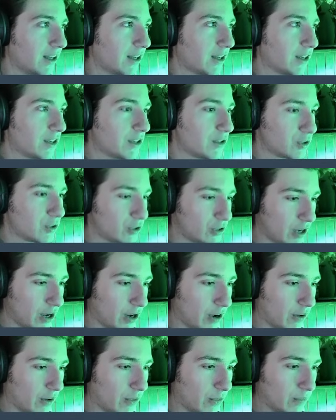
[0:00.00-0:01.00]

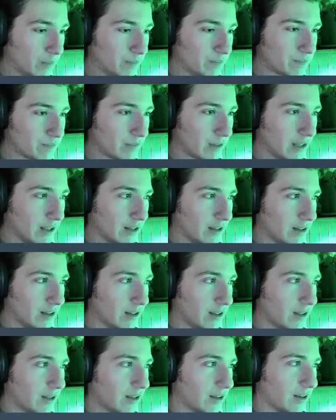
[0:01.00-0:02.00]
So
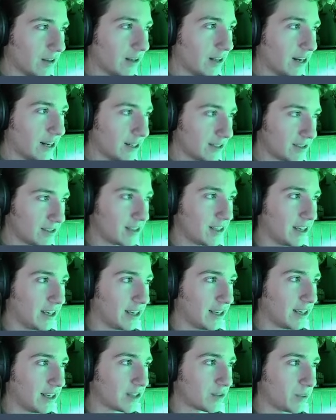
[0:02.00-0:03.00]
the next
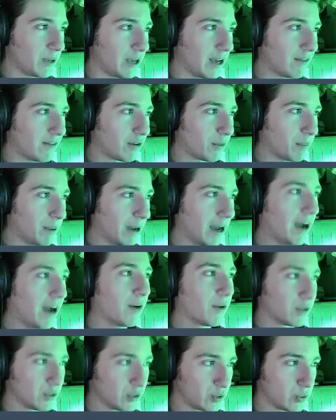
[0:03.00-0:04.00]
thing is we have our
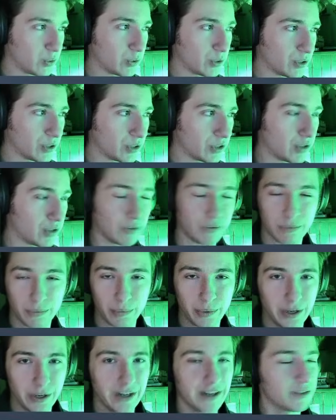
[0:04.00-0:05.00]
power sources. So from
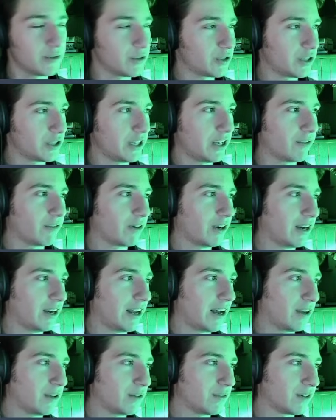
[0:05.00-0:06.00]
what I understand right
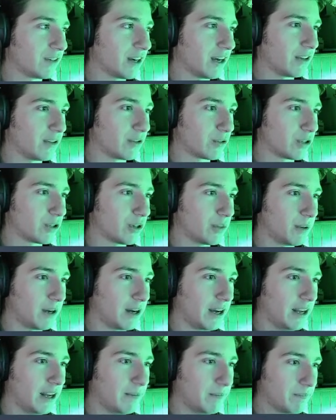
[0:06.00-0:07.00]
now, you've got your
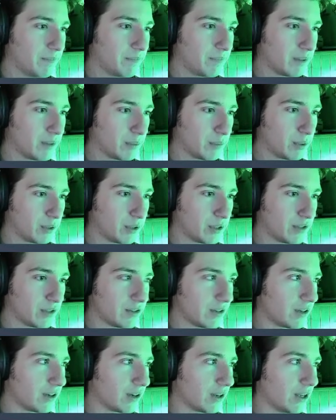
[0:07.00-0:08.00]
turbine, put this
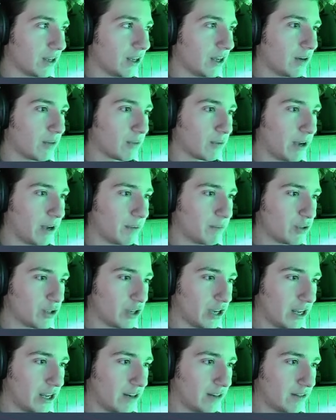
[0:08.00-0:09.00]
here,
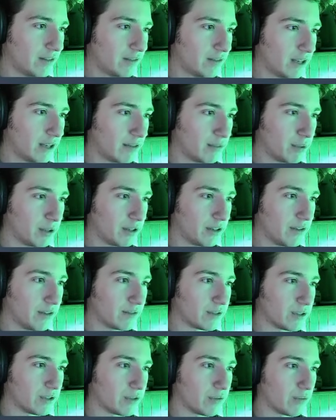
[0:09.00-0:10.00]
ramjet, everybody
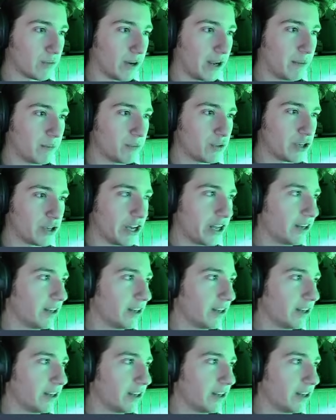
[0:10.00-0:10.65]
loves a good ramjet,